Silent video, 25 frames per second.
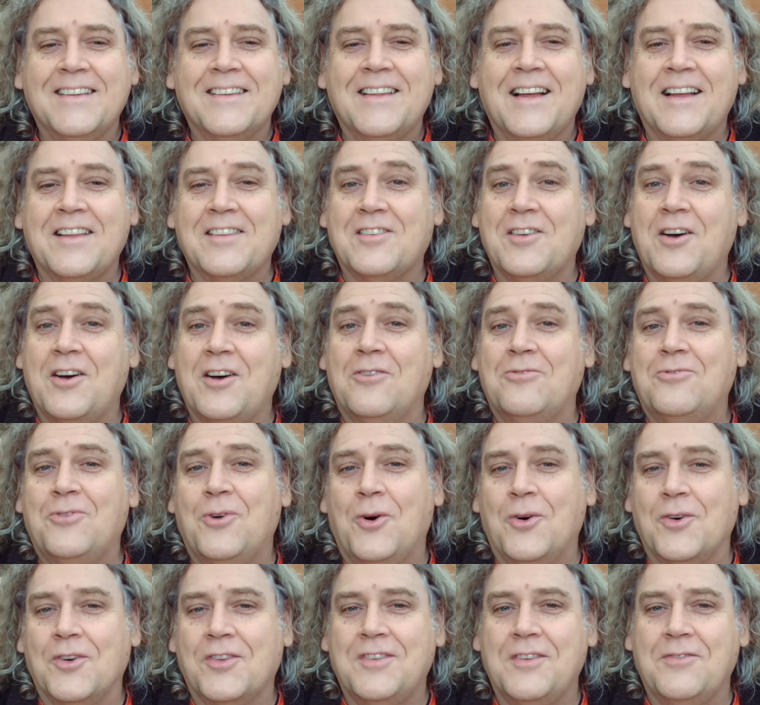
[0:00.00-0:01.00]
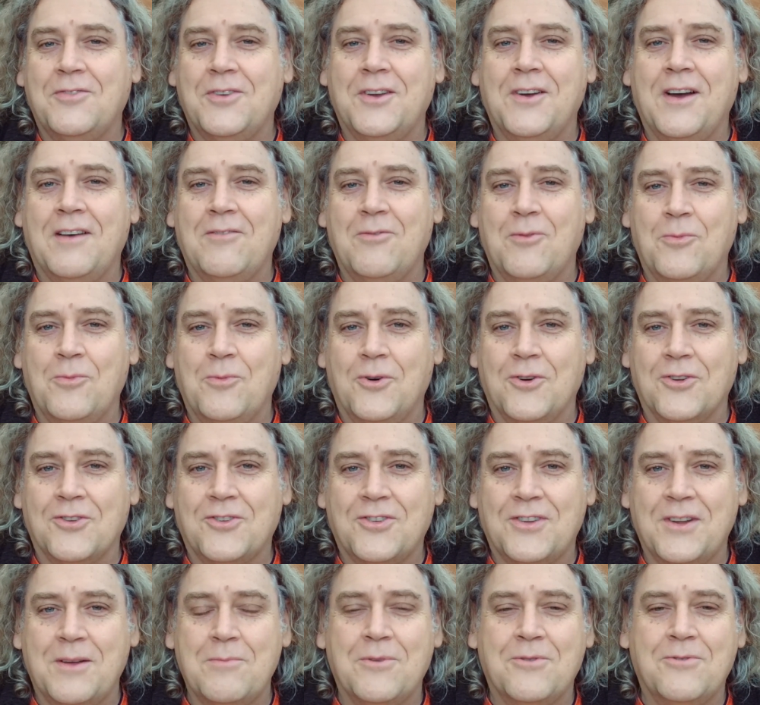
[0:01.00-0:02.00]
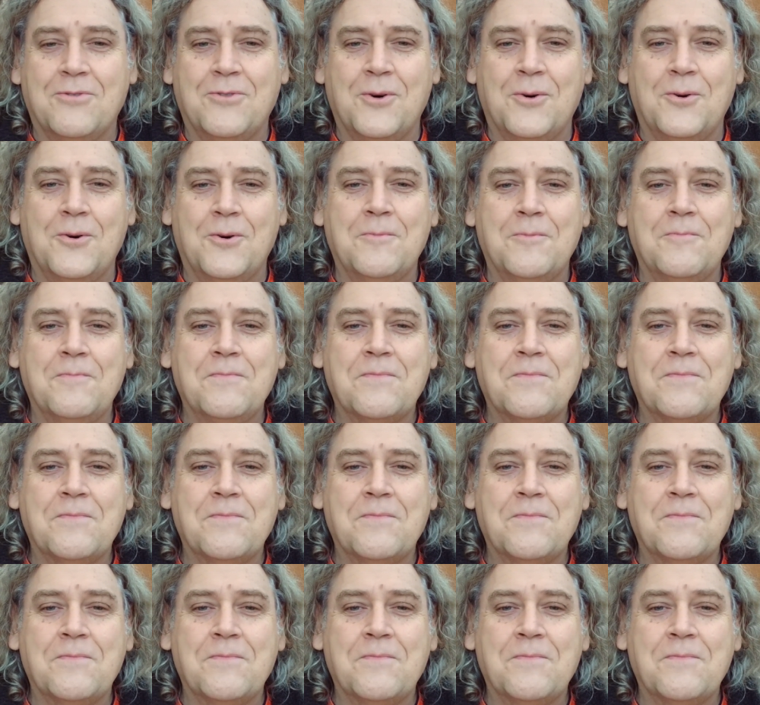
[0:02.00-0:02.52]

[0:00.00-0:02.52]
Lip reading: That's our fox if you haven't watched it before.